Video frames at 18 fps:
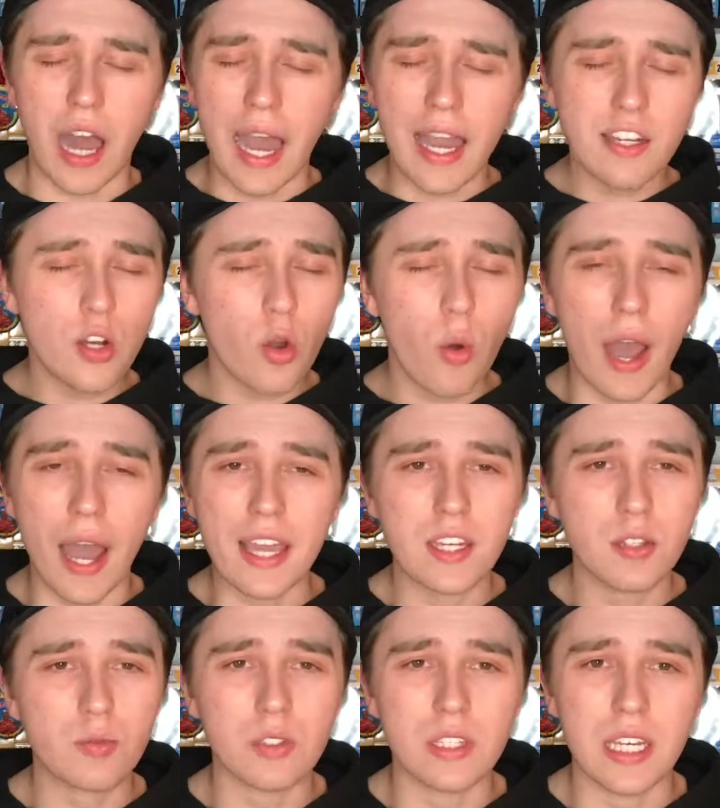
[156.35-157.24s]
I know I
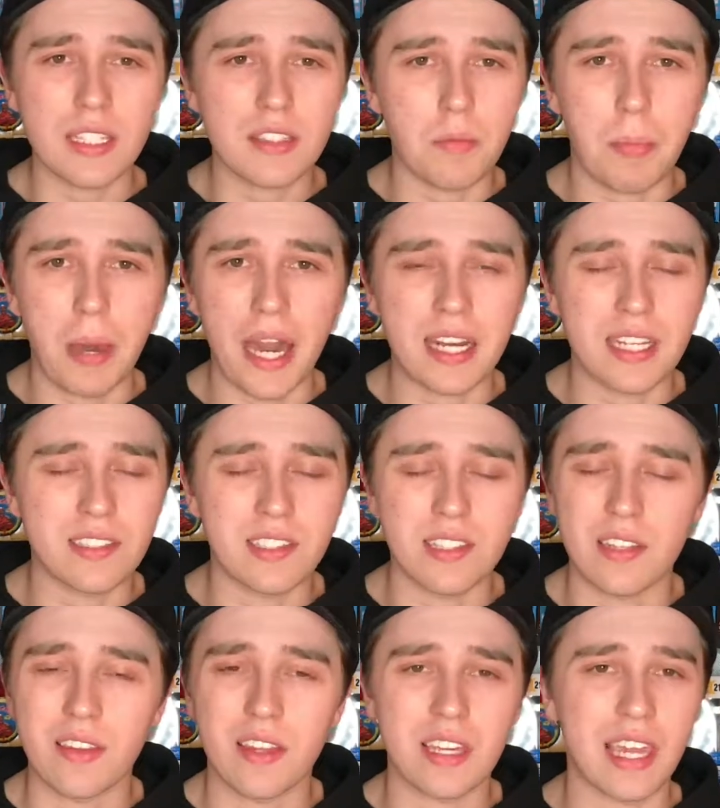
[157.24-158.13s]
could relate to
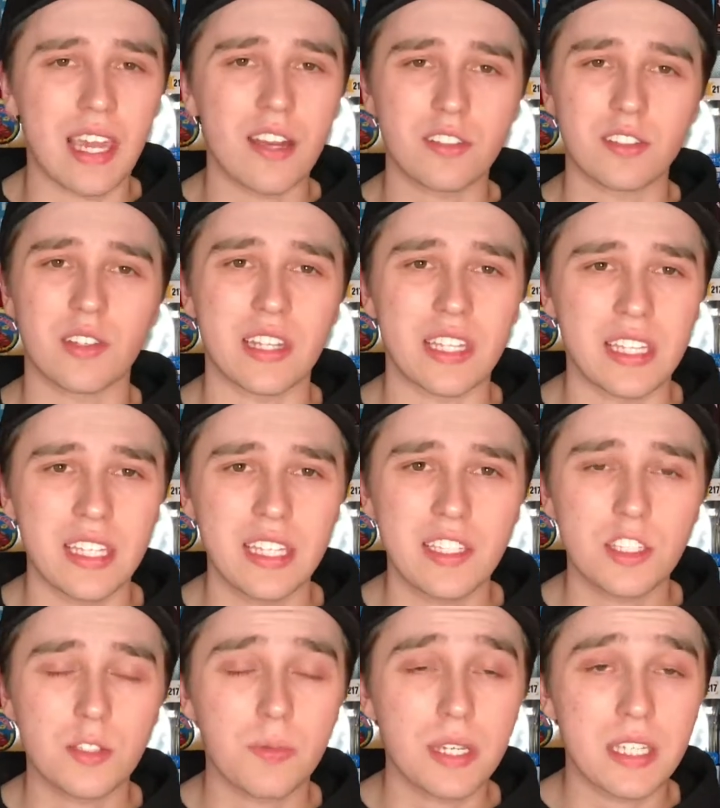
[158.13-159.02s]
Paddington and the character that he
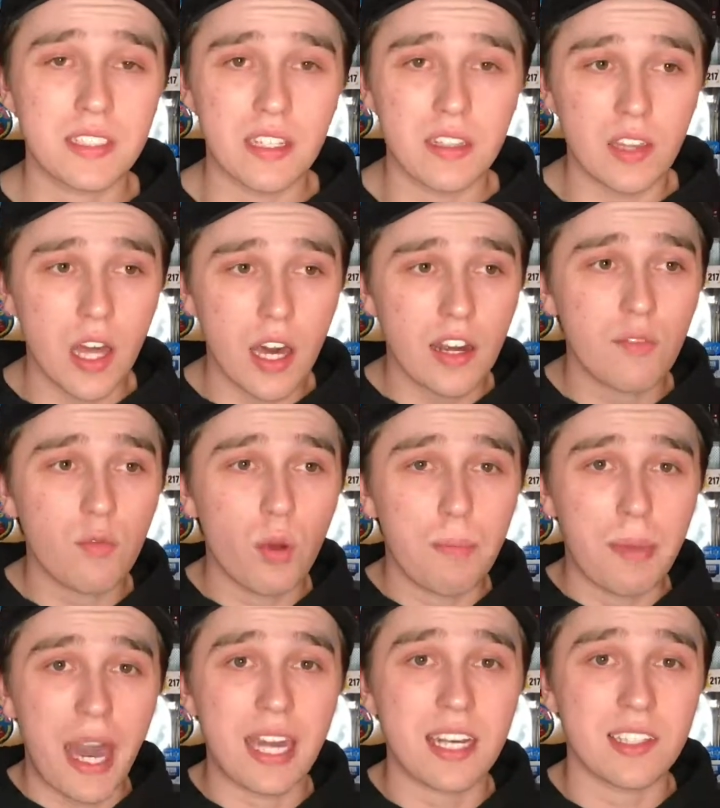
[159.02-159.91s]
is, because a lot of
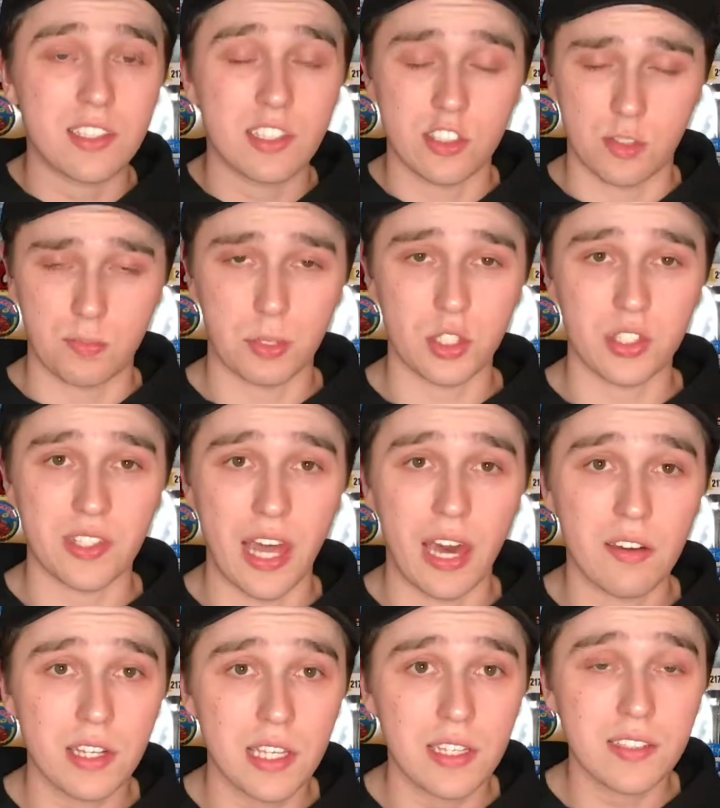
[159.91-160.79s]
what Paddington's
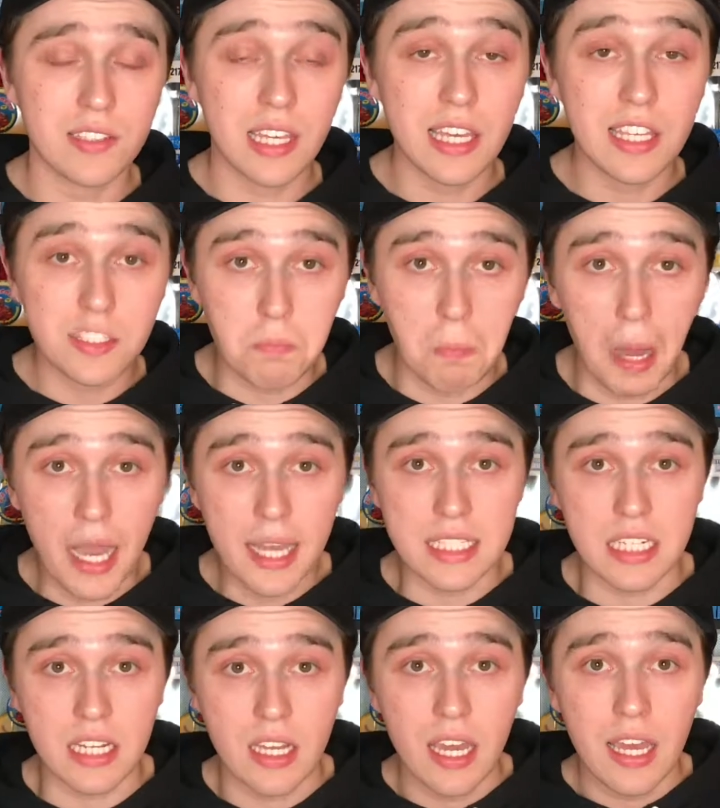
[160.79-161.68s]
personality is, is
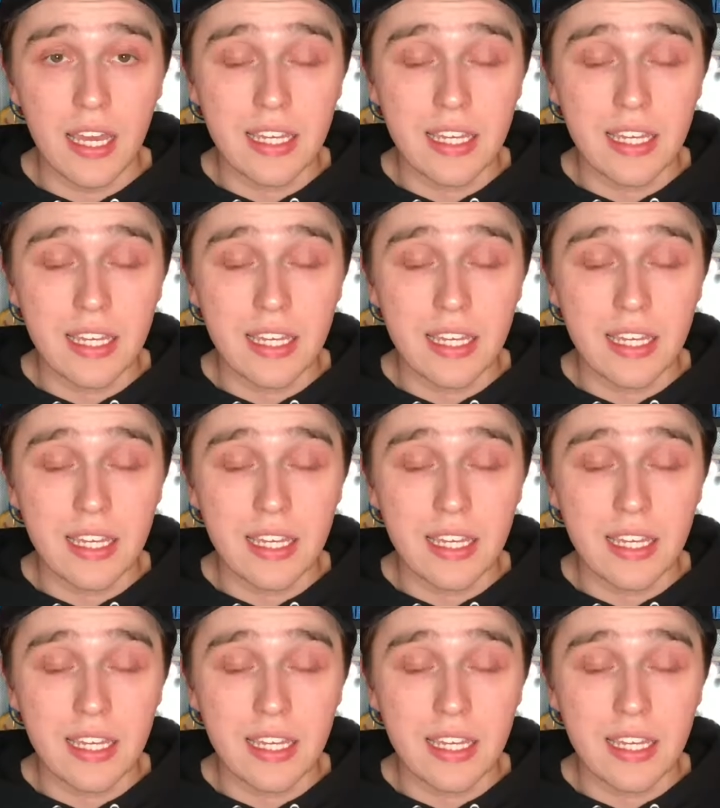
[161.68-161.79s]
mine.